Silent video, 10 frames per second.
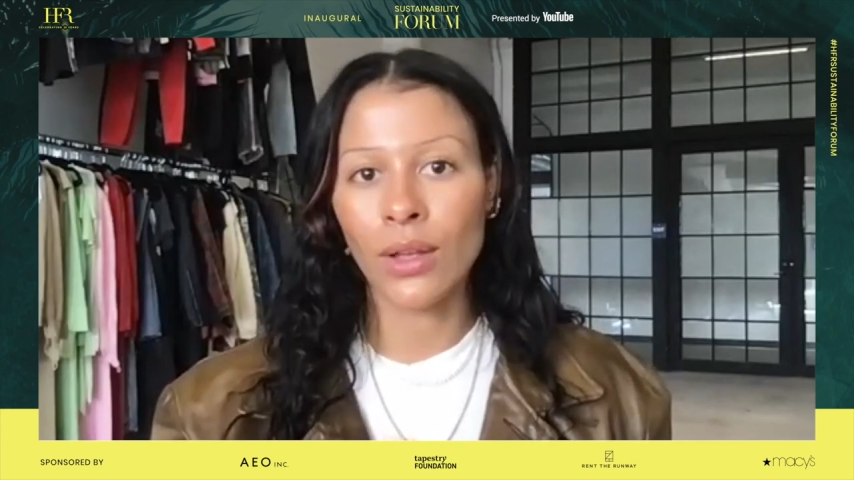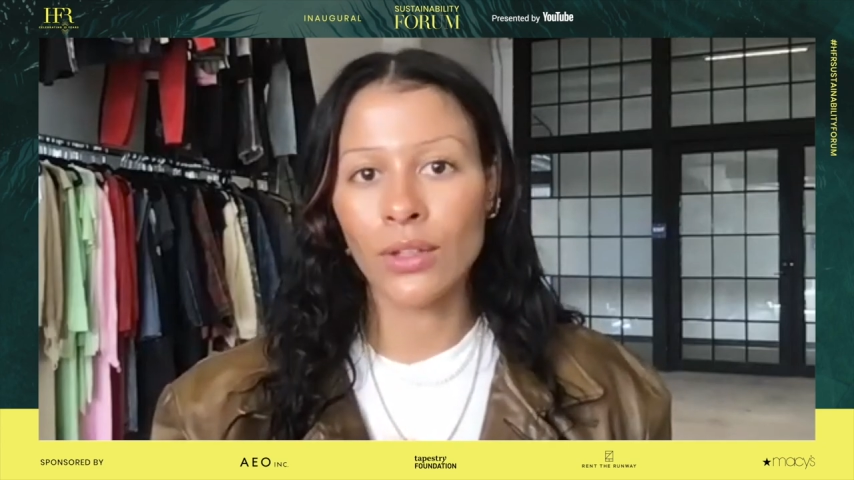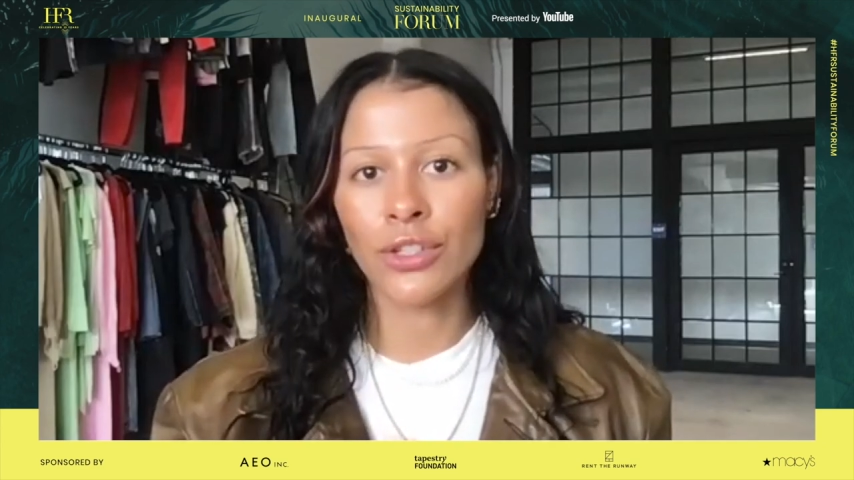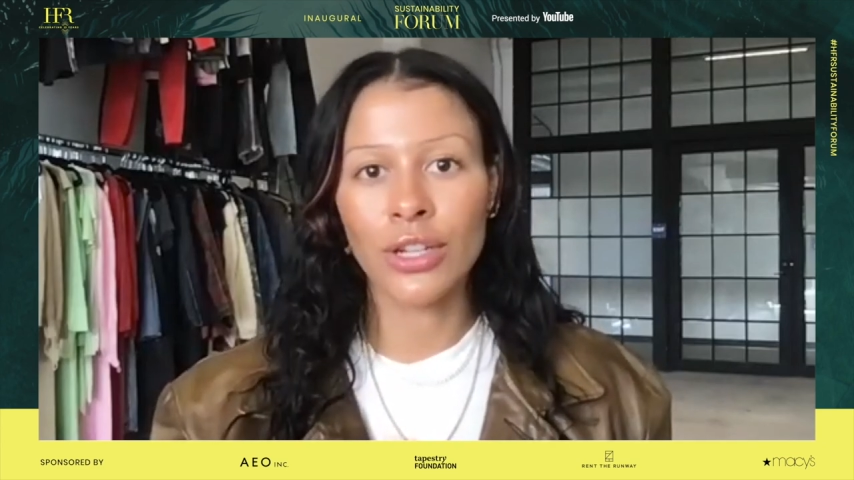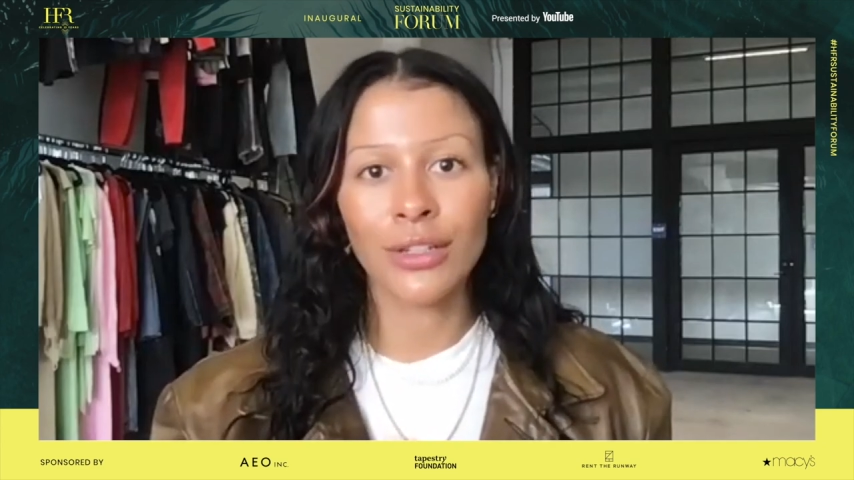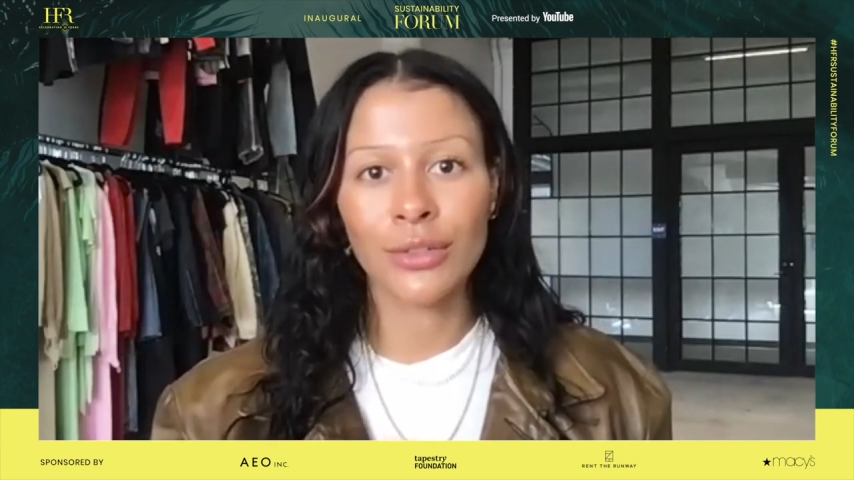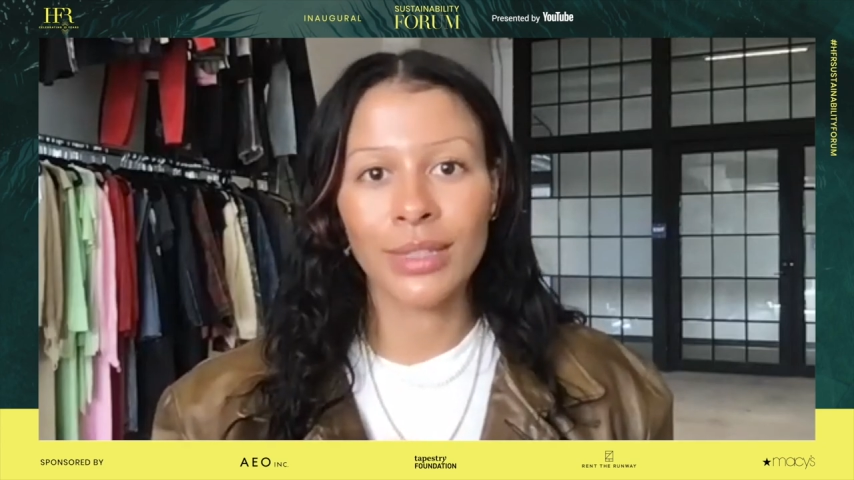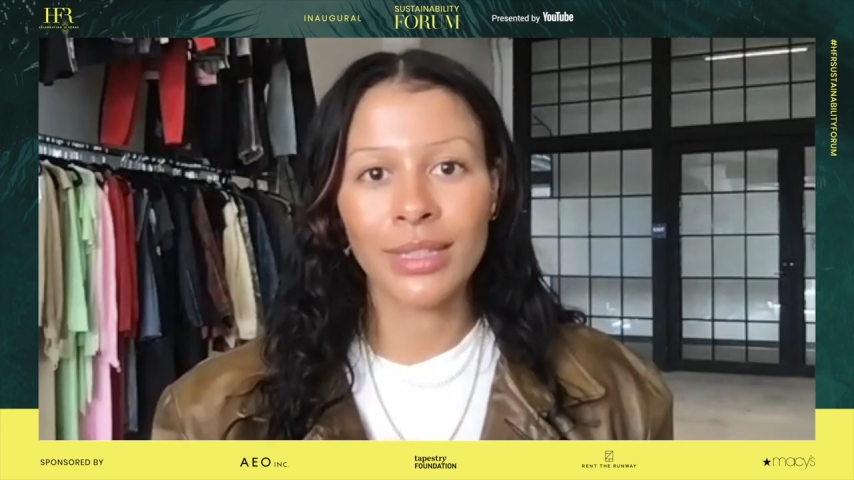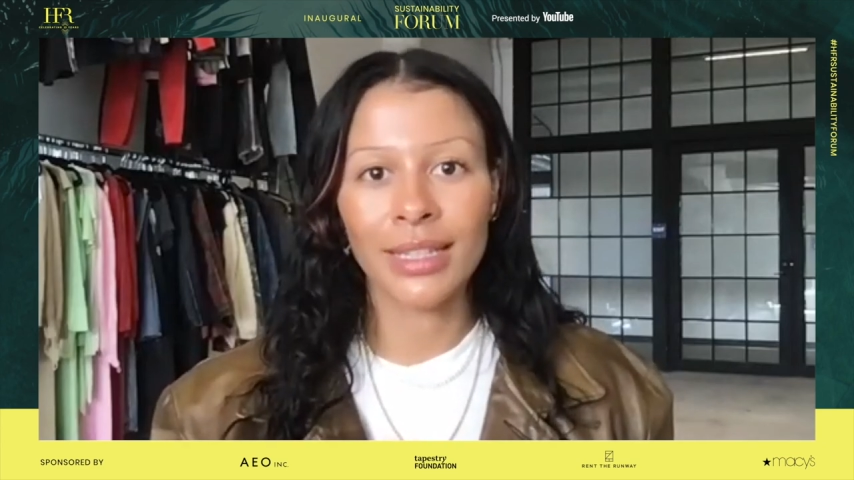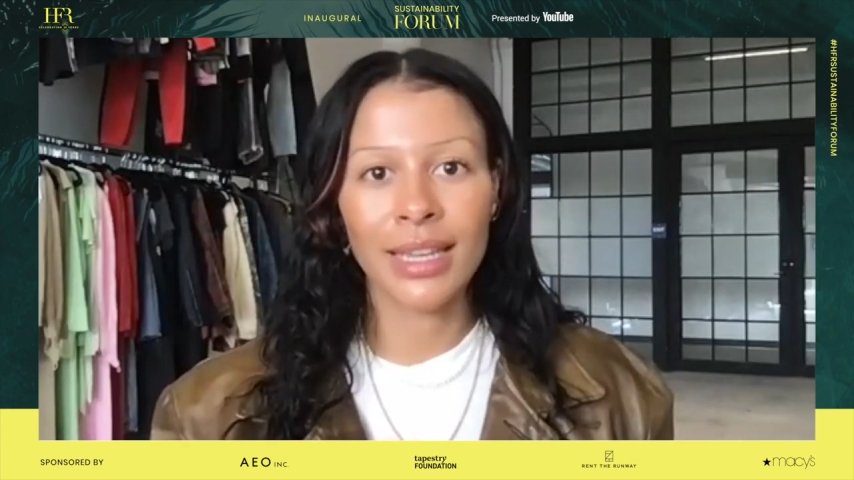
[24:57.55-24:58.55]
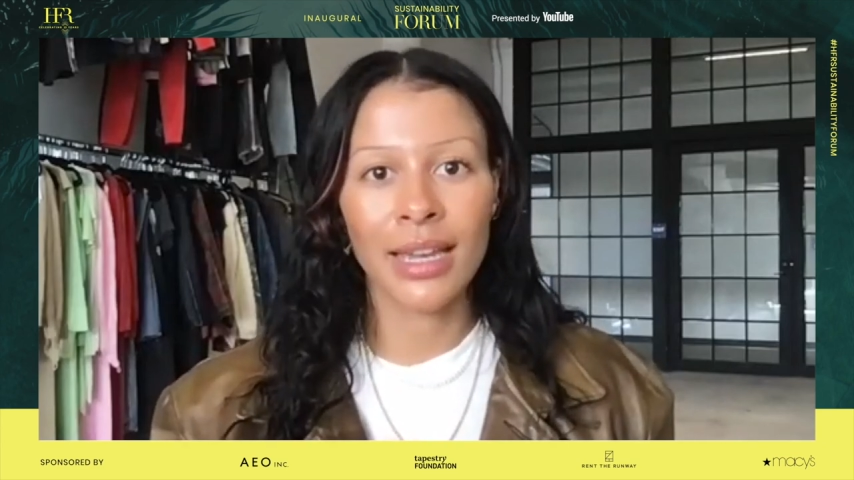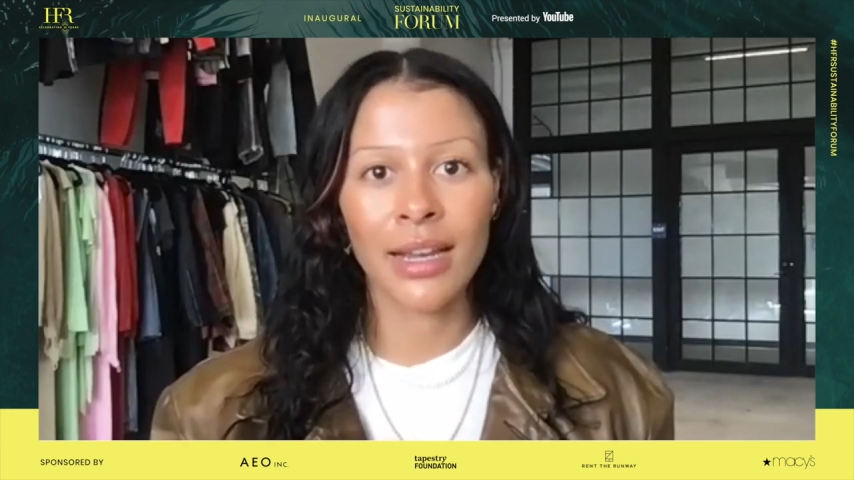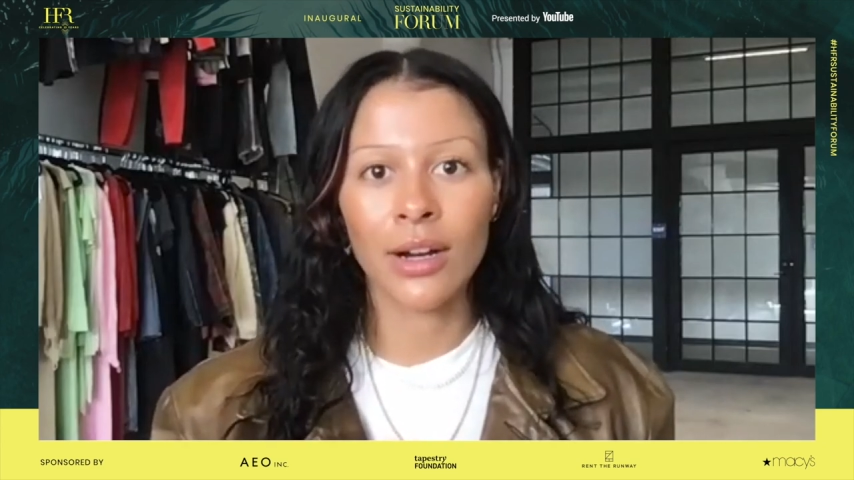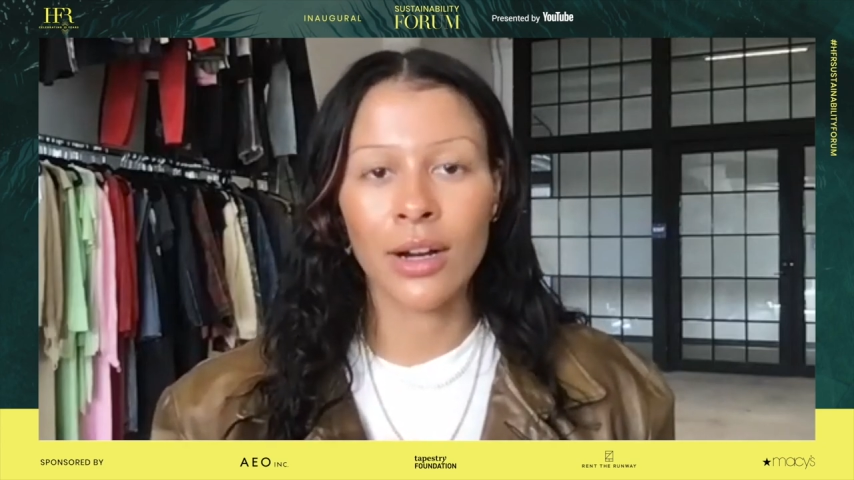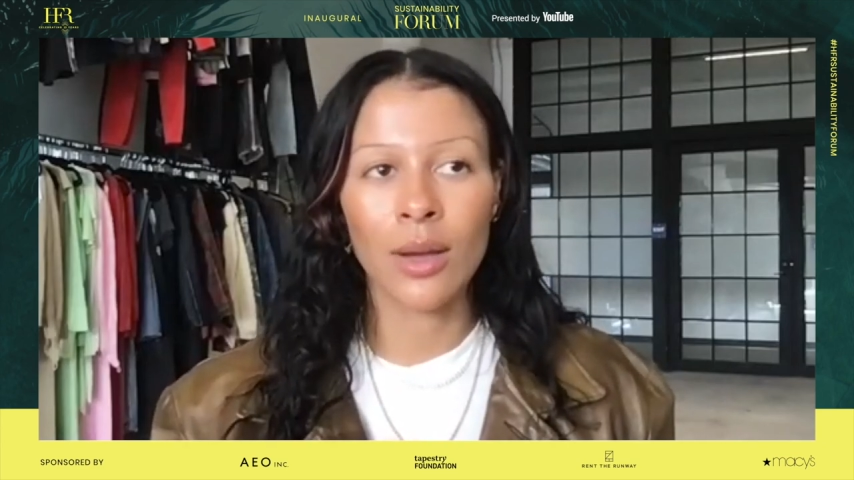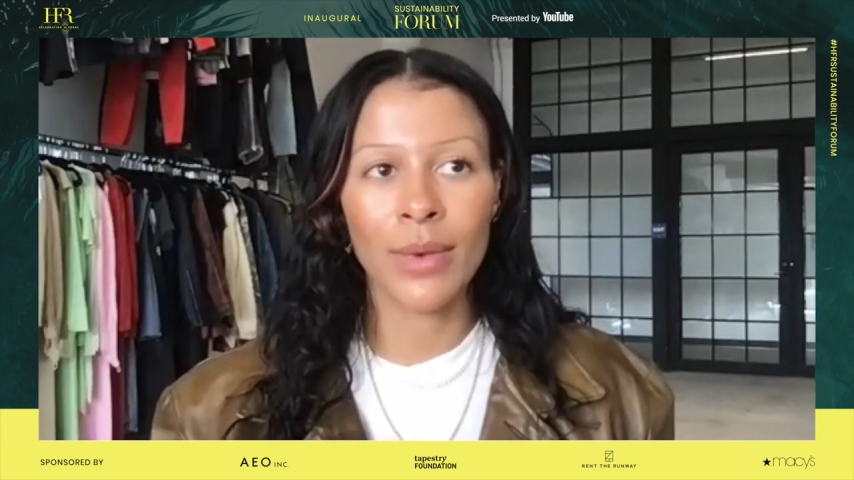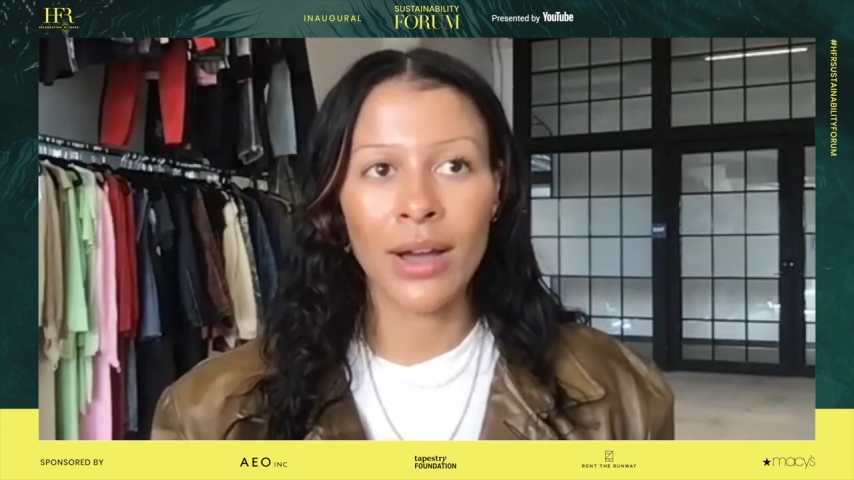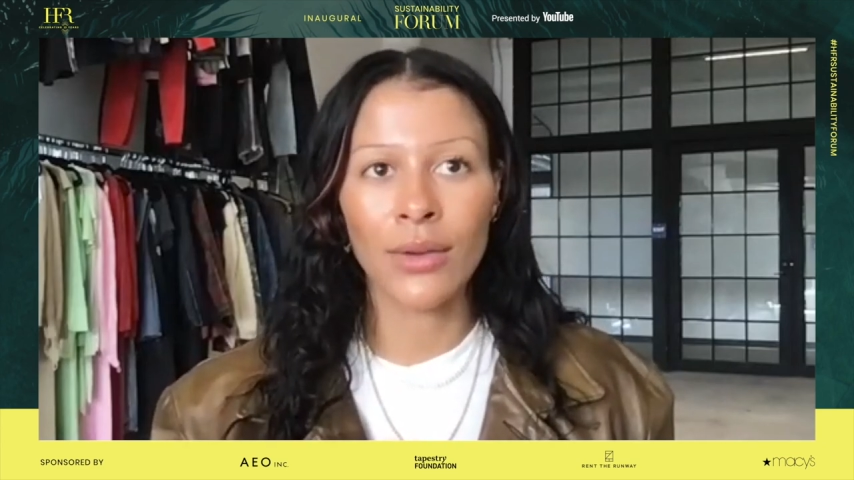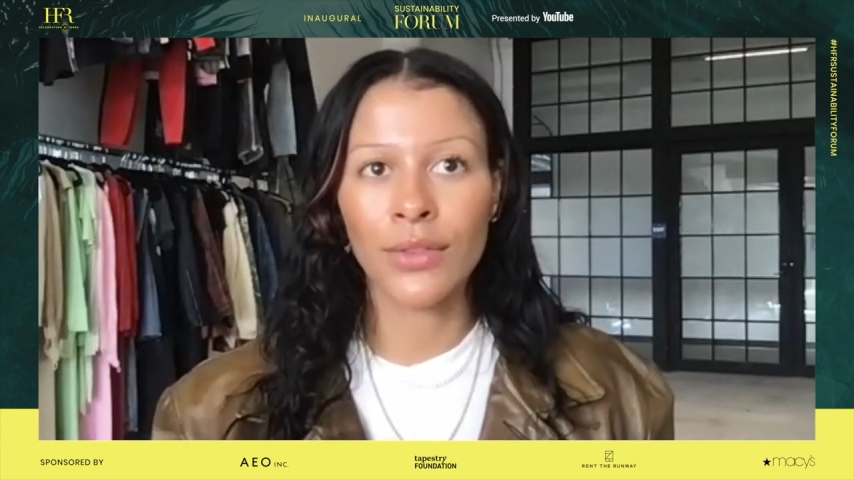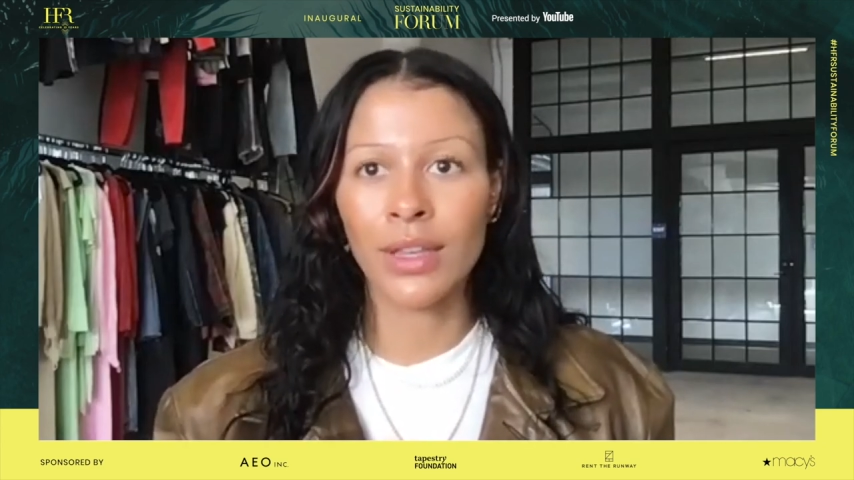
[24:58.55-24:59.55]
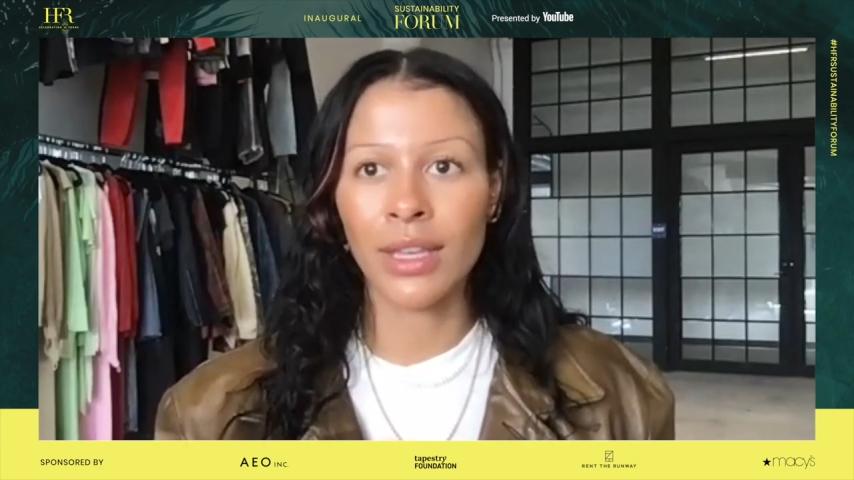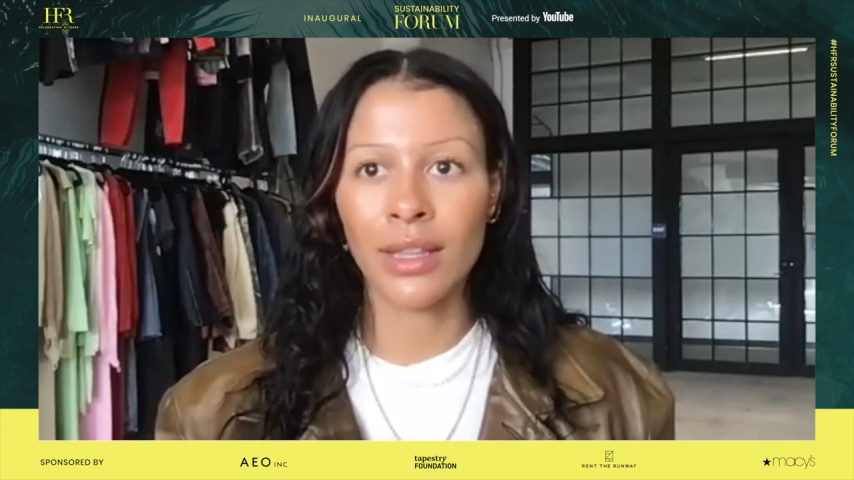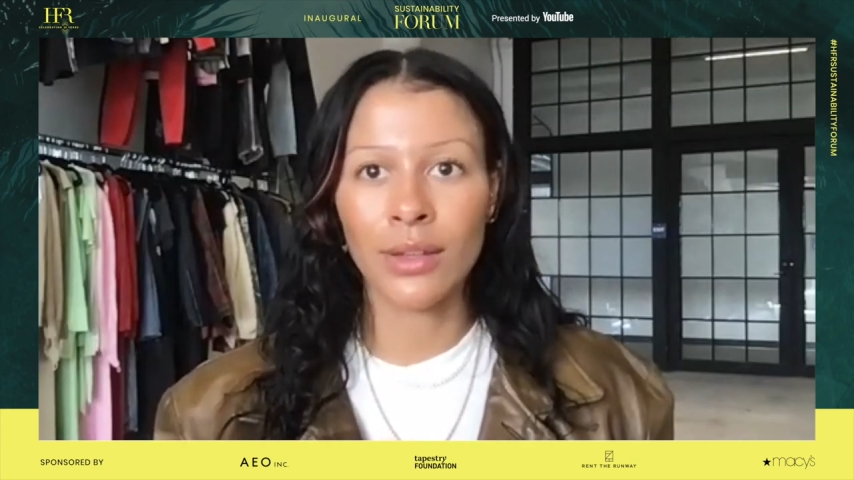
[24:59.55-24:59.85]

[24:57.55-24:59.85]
all genuinely care about the